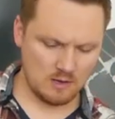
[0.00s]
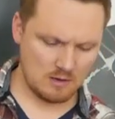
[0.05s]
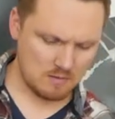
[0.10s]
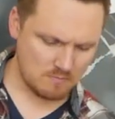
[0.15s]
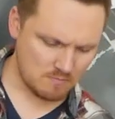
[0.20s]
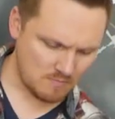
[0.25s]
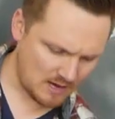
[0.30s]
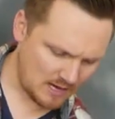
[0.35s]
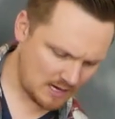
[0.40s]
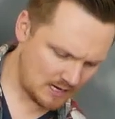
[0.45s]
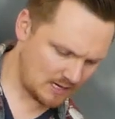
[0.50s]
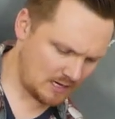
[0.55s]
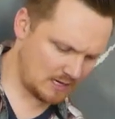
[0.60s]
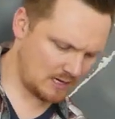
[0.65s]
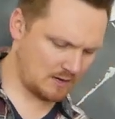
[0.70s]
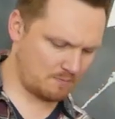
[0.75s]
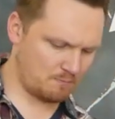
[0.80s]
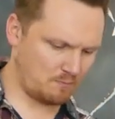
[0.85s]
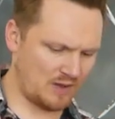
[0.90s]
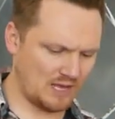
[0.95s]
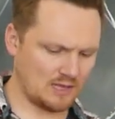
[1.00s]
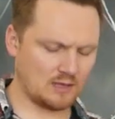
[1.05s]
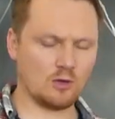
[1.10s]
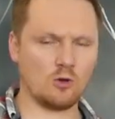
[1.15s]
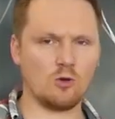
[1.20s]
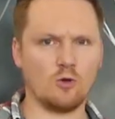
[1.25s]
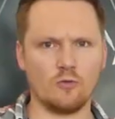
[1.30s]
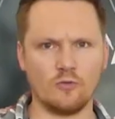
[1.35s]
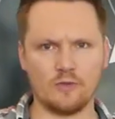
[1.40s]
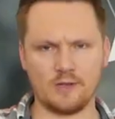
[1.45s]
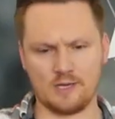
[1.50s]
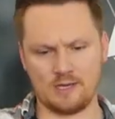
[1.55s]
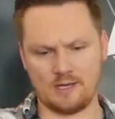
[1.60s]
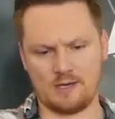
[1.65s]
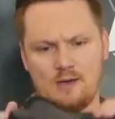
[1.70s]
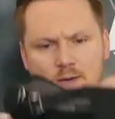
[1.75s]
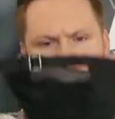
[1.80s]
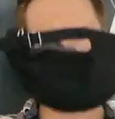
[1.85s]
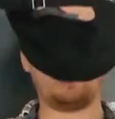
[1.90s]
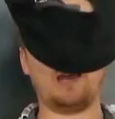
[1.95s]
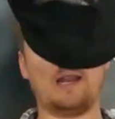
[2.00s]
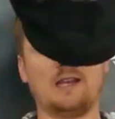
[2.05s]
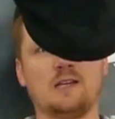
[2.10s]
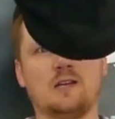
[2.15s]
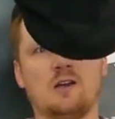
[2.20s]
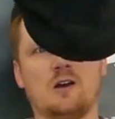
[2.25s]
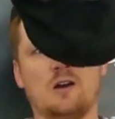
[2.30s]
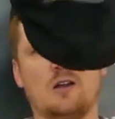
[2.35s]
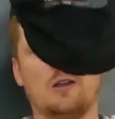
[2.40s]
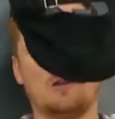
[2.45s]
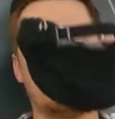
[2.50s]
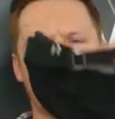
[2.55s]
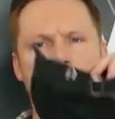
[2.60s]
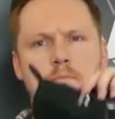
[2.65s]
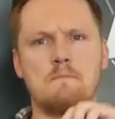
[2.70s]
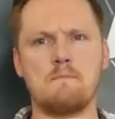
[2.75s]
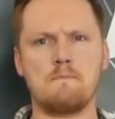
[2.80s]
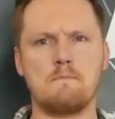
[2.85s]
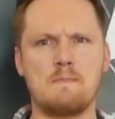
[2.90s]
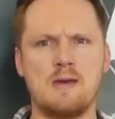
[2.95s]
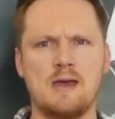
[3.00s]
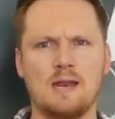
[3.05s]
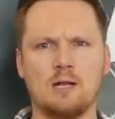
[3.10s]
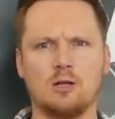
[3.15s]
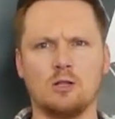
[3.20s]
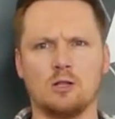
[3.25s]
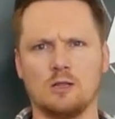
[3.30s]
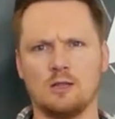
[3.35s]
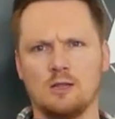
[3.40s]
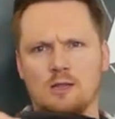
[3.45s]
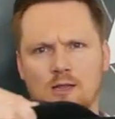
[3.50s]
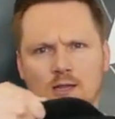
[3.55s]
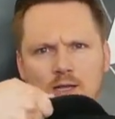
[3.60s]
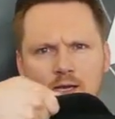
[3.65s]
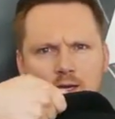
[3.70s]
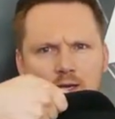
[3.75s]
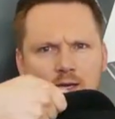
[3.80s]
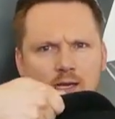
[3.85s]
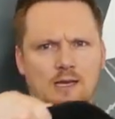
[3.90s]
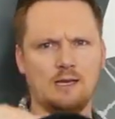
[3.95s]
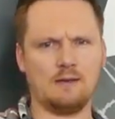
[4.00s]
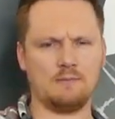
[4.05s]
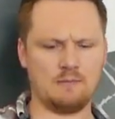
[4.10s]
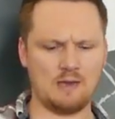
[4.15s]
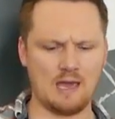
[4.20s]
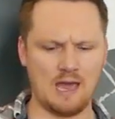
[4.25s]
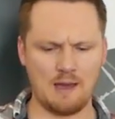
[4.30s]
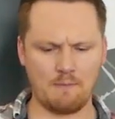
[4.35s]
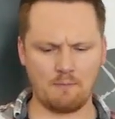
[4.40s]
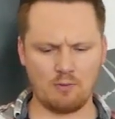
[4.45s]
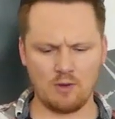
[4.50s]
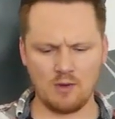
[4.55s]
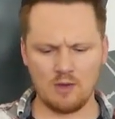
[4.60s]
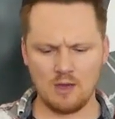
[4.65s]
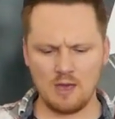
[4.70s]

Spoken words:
my Pentagon medical cap,